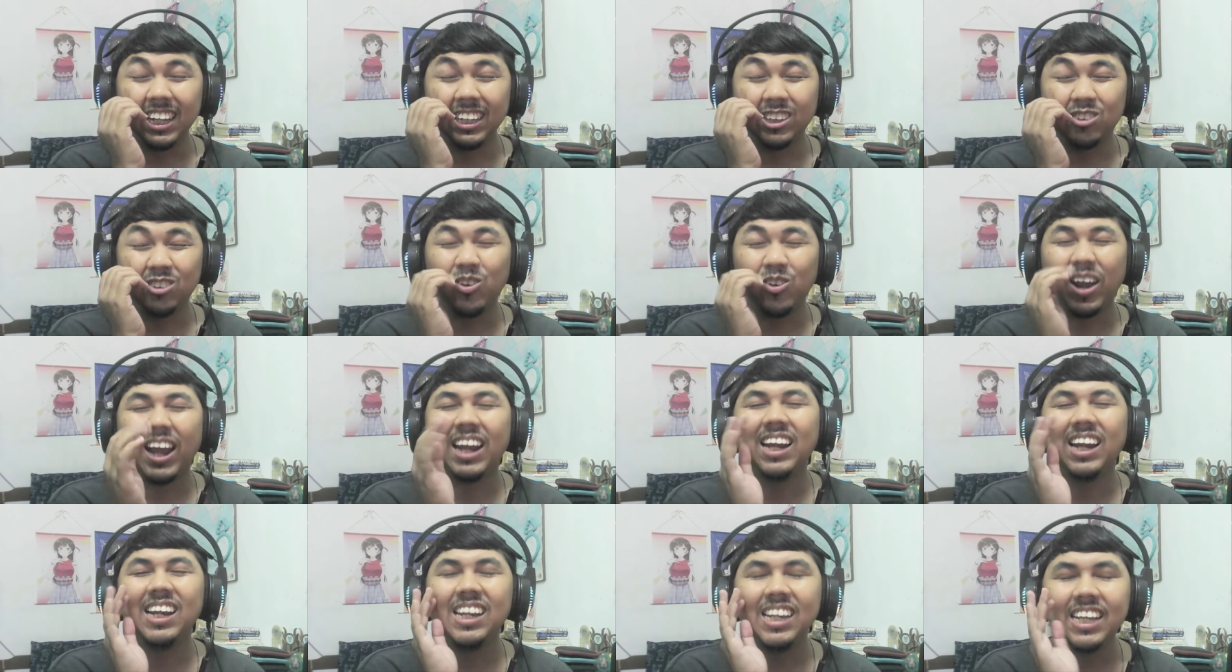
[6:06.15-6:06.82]
to
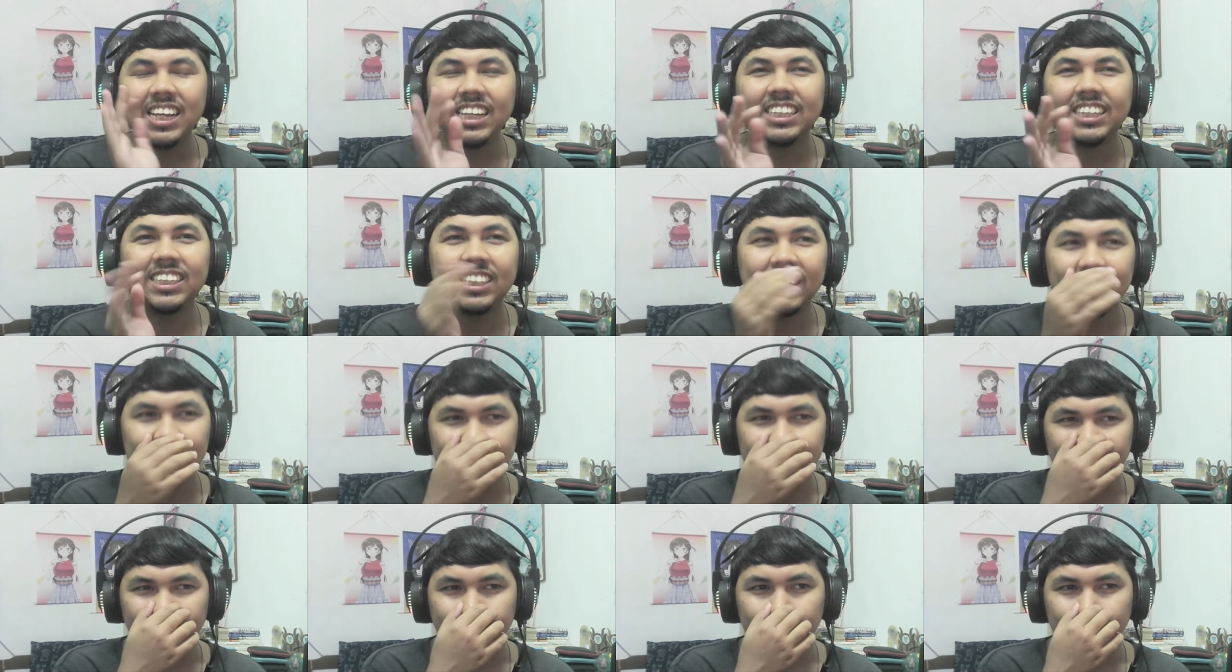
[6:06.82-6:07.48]
at least
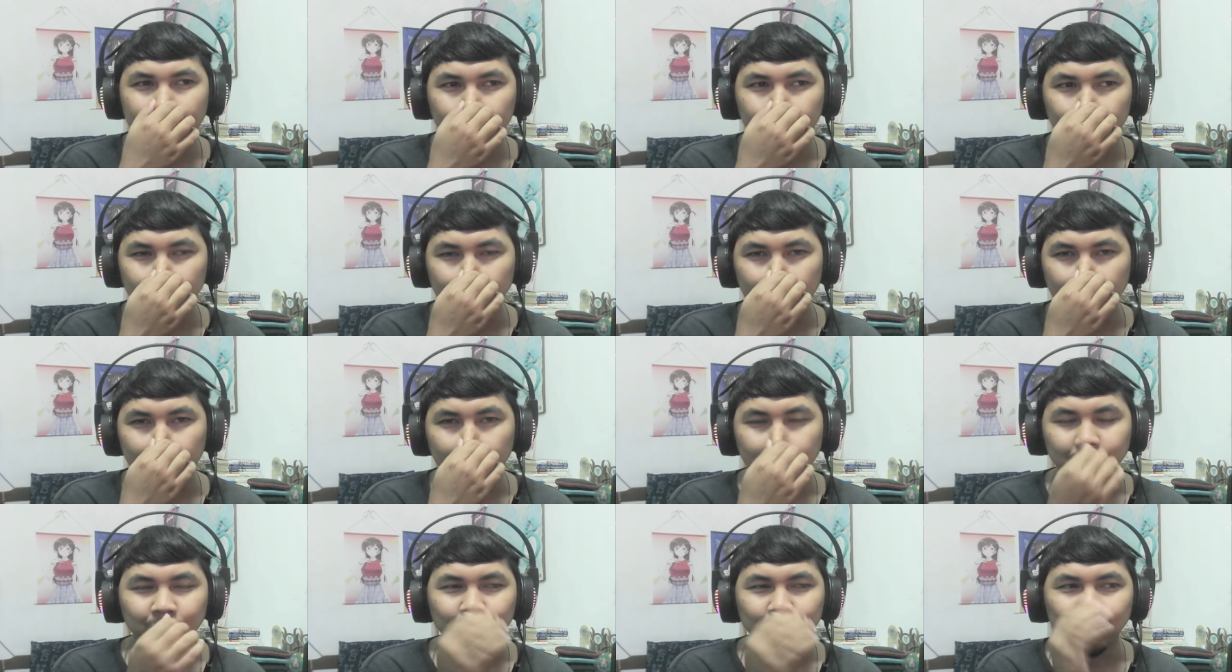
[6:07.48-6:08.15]
check out
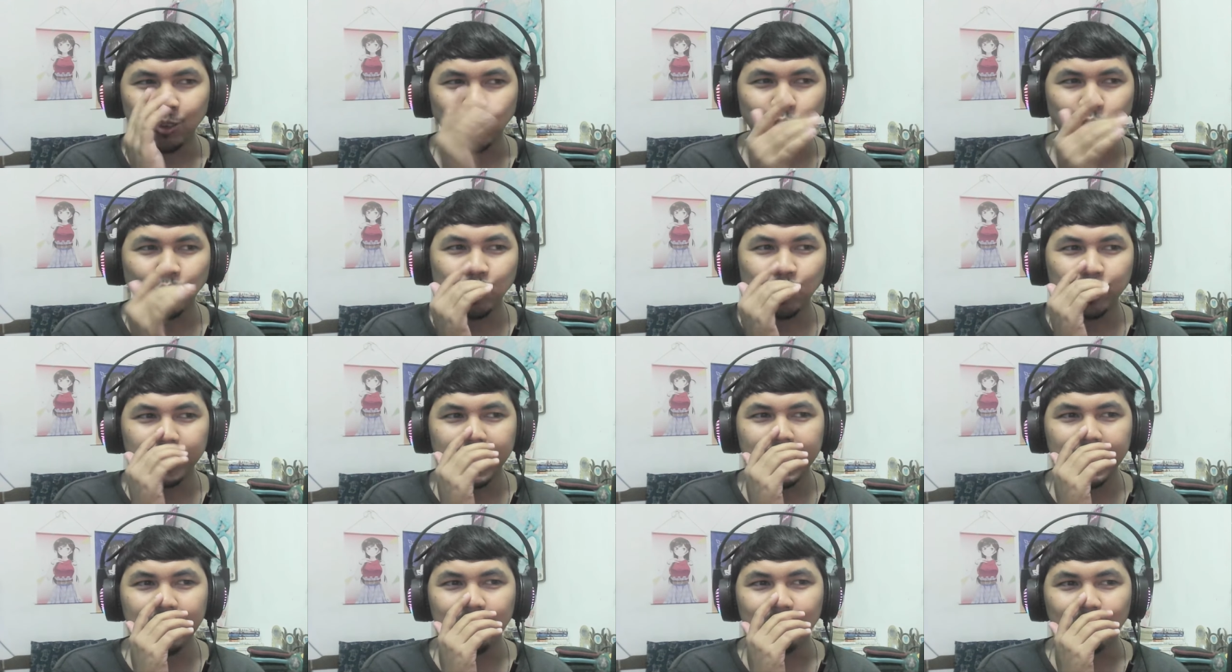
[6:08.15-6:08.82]
um Zhu
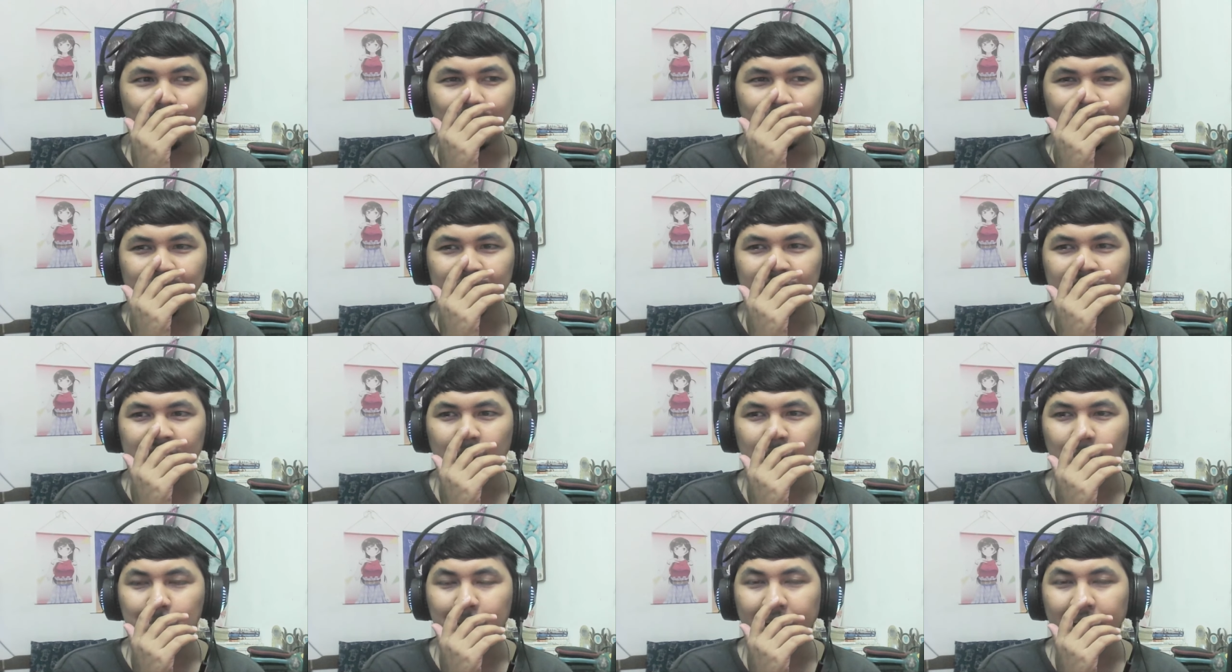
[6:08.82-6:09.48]
Yuan once
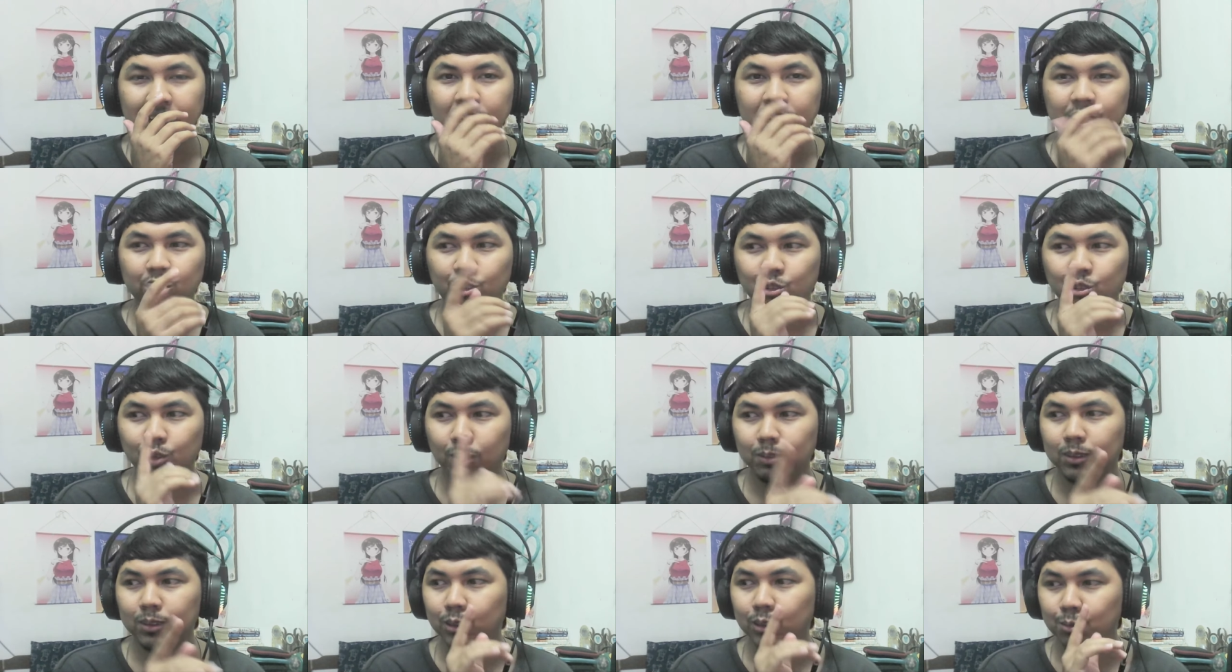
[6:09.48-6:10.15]
her banner
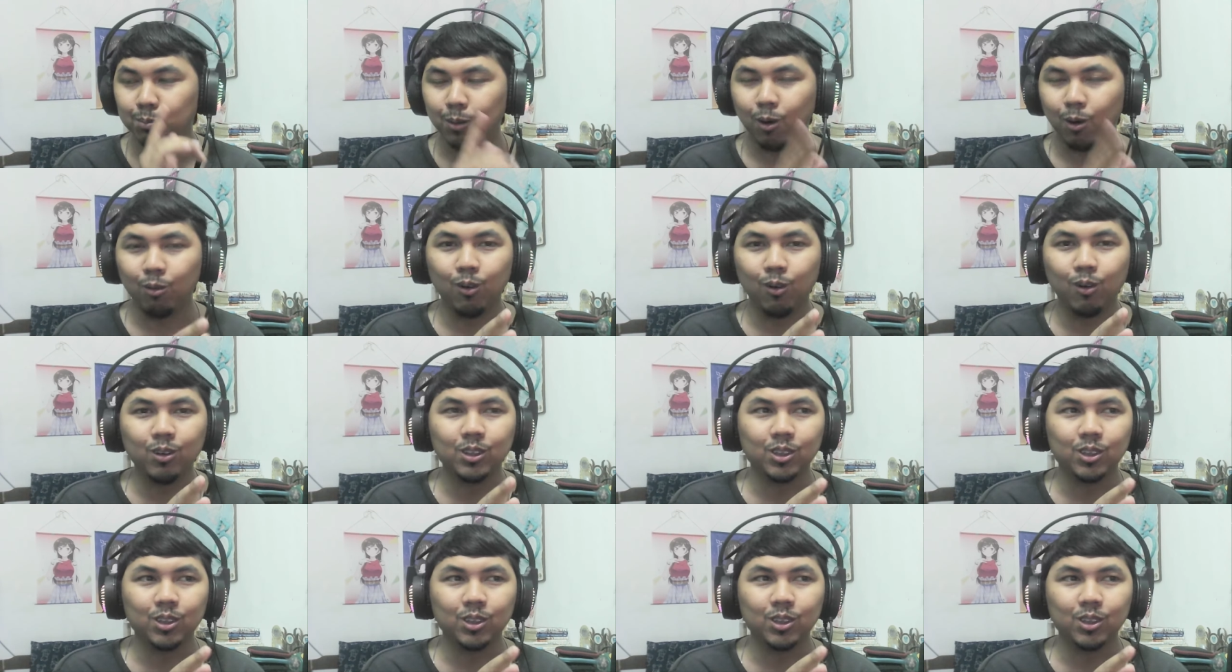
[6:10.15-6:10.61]
drops tomorrow.